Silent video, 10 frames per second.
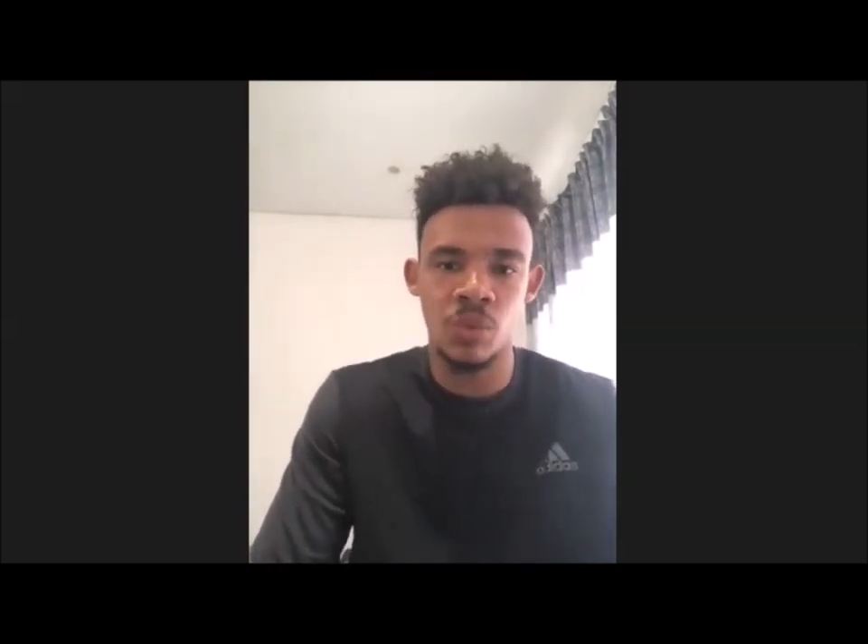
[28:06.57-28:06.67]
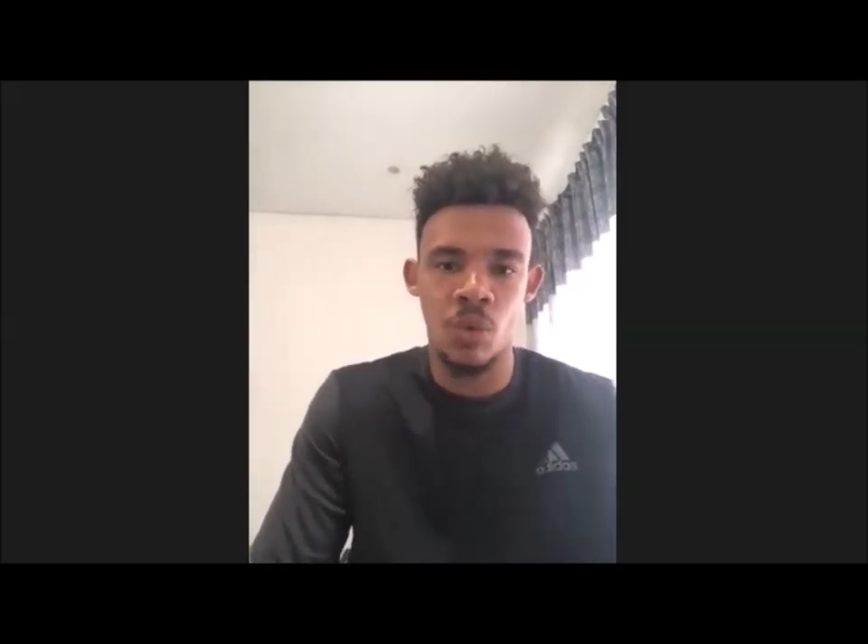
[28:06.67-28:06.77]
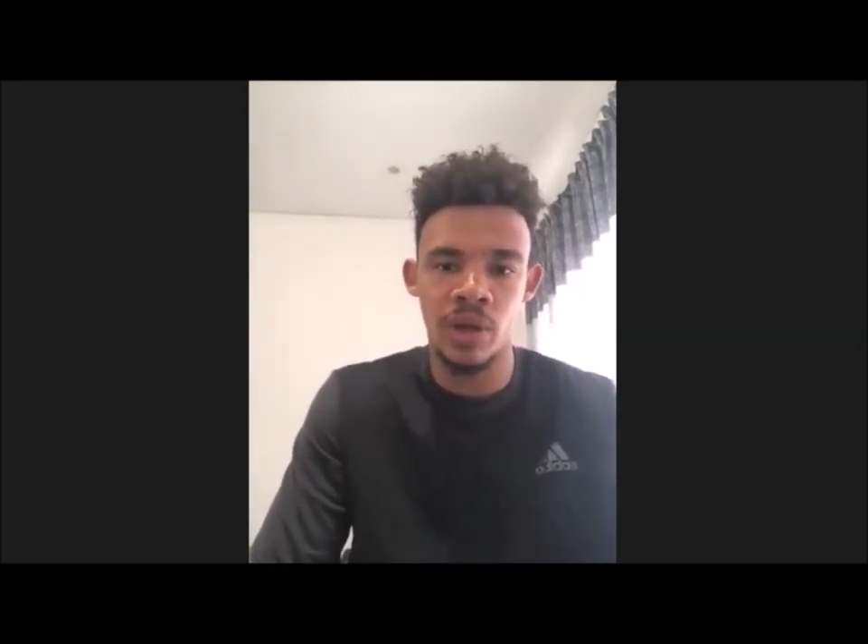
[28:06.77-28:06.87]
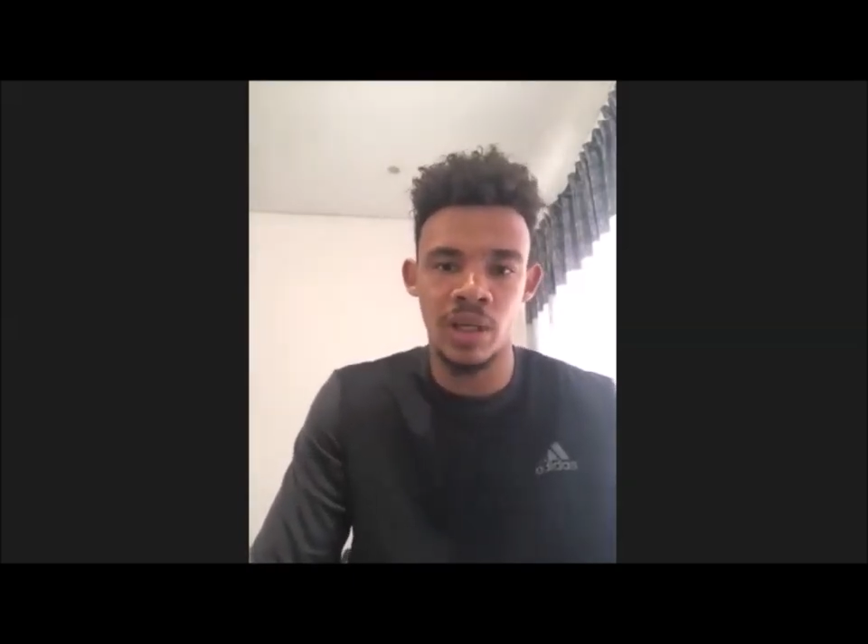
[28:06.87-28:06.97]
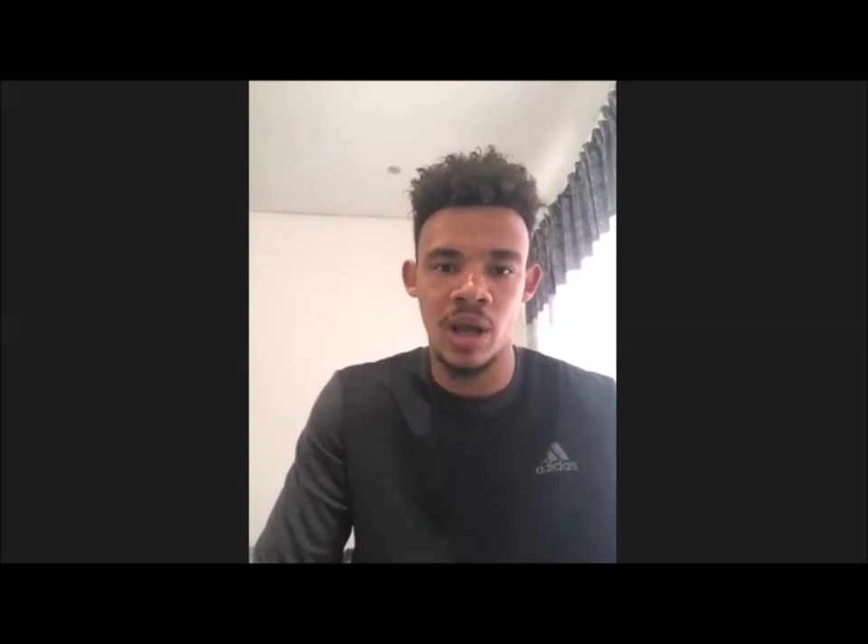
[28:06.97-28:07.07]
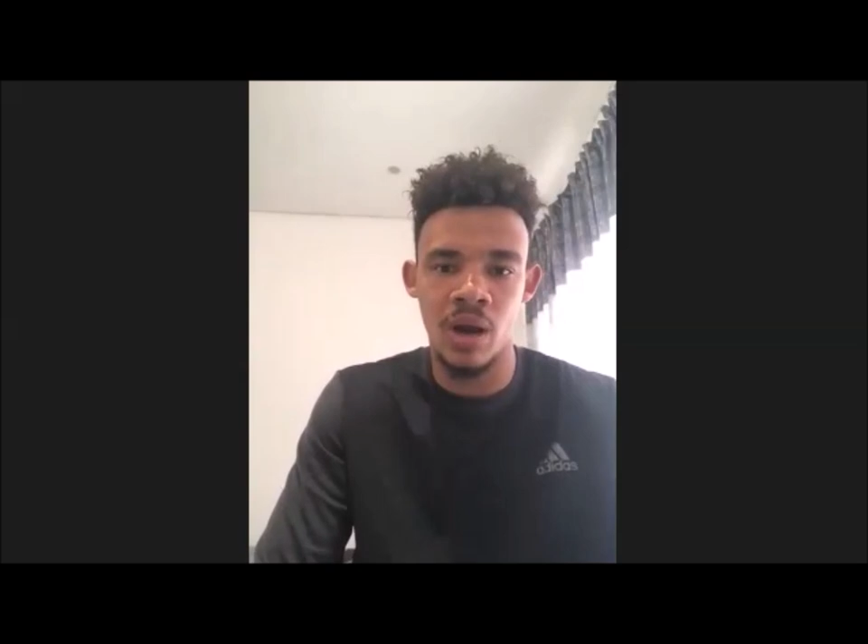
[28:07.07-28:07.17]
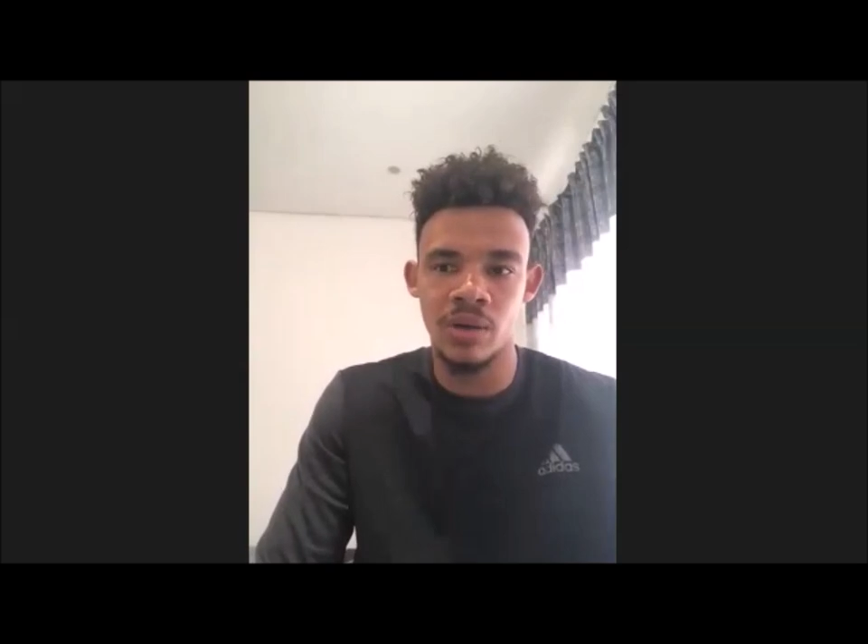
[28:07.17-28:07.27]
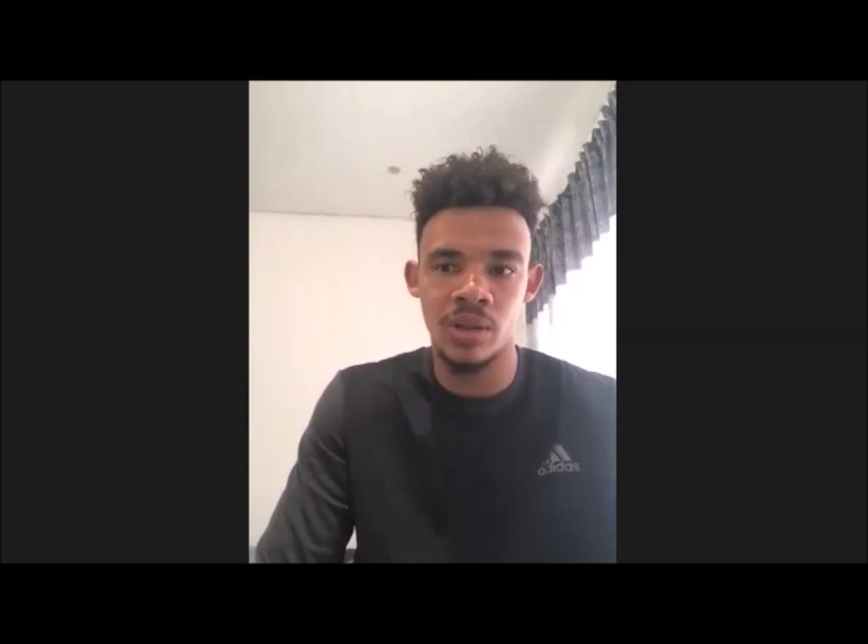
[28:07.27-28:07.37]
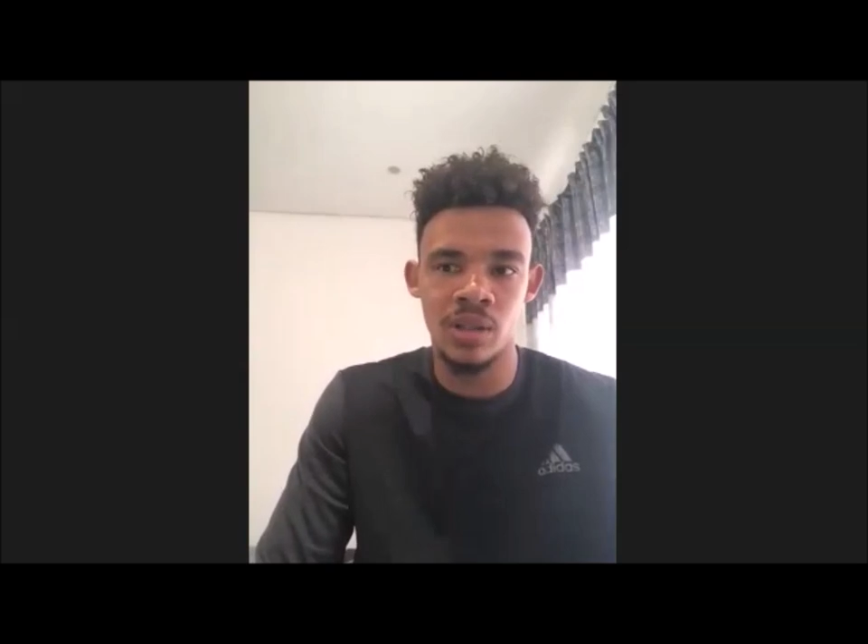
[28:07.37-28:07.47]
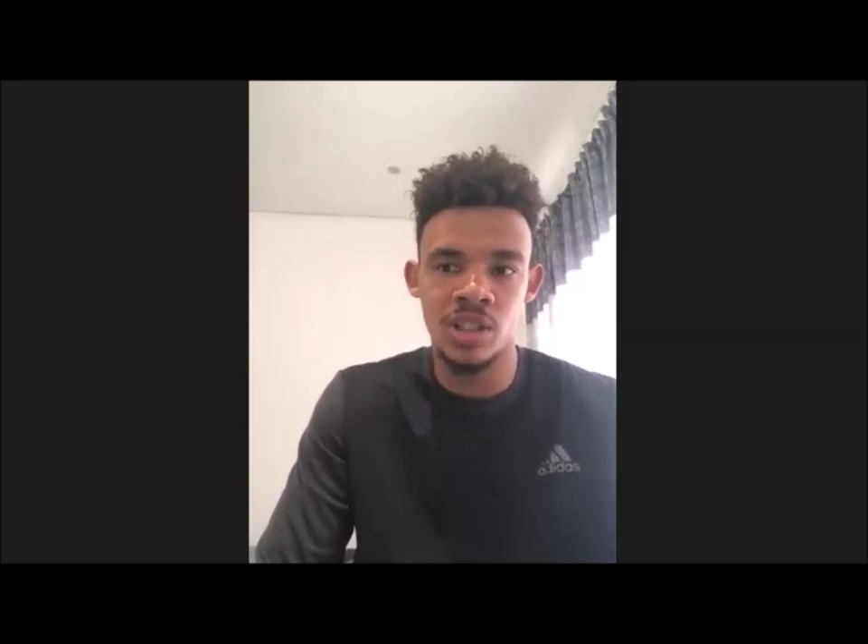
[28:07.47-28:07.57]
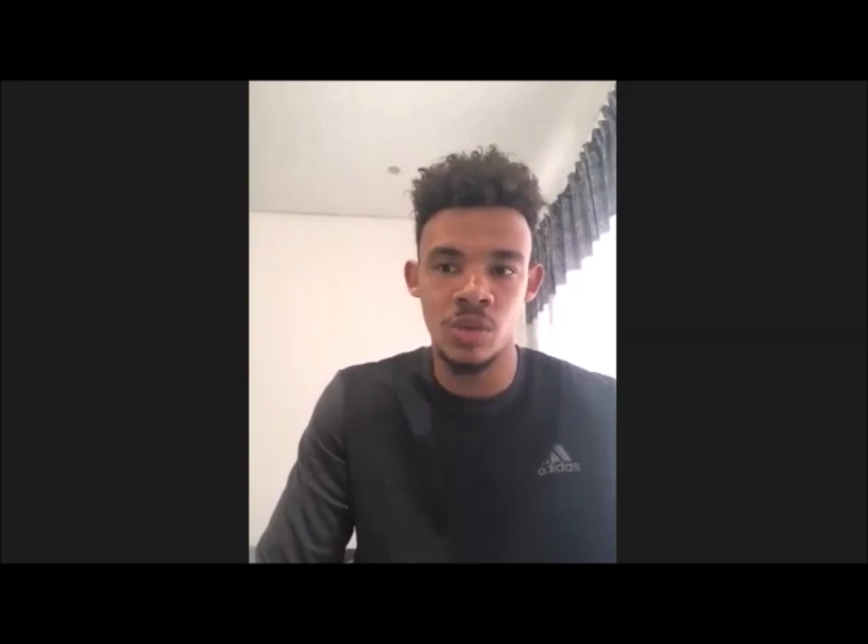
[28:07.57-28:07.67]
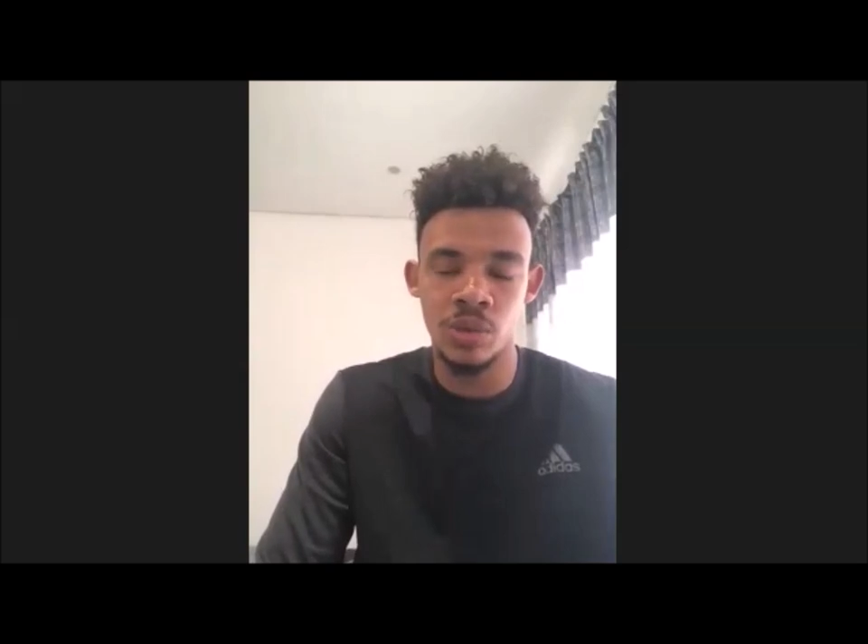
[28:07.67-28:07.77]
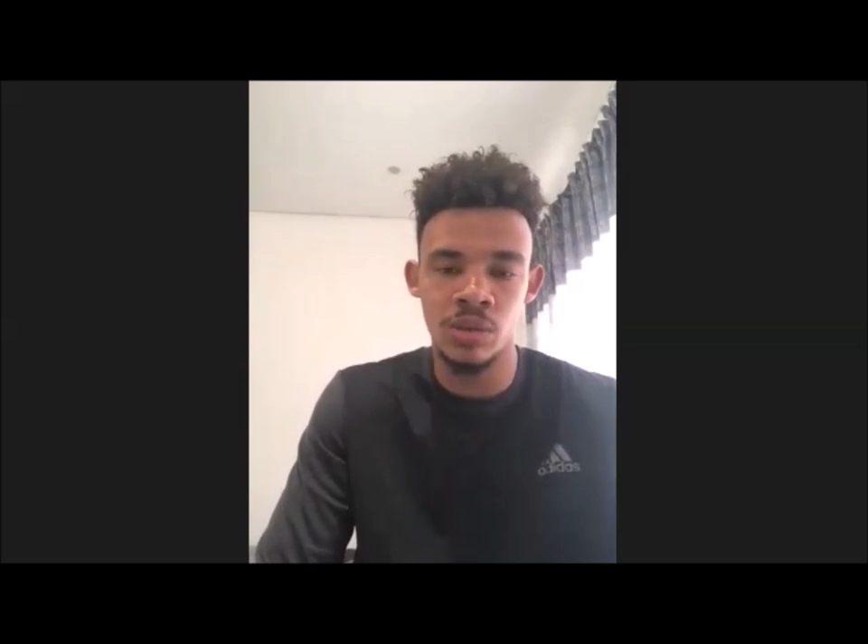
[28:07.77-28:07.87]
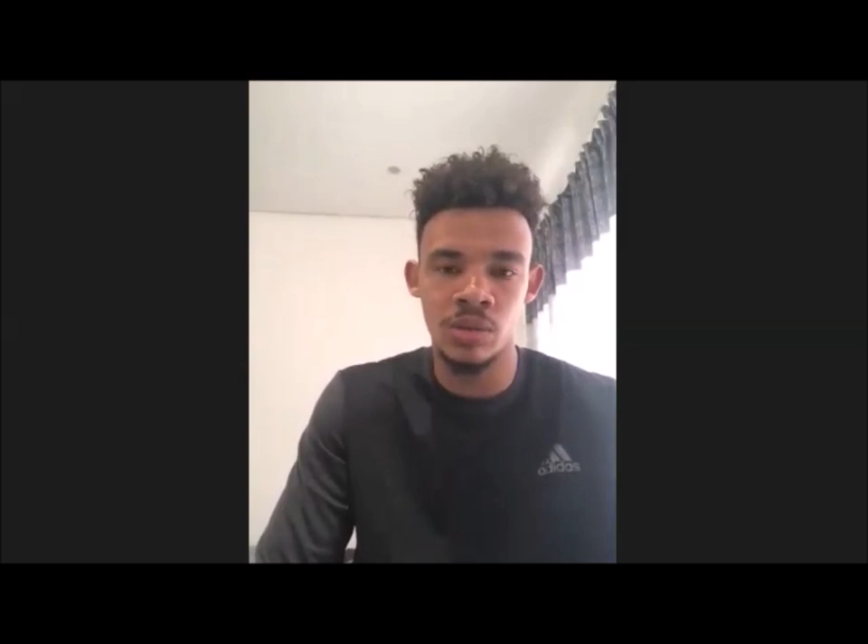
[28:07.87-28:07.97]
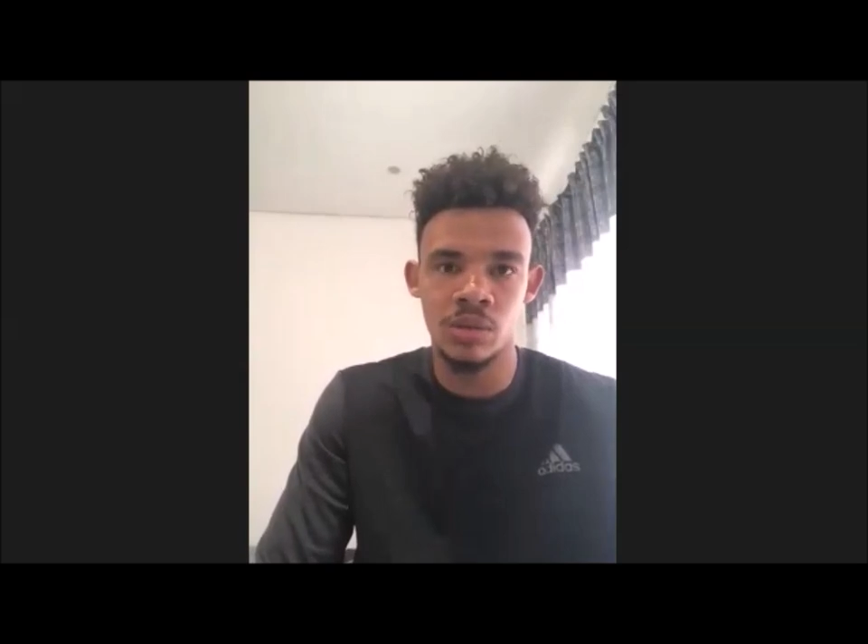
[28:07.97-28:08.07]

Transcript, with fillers: walking down, and then she would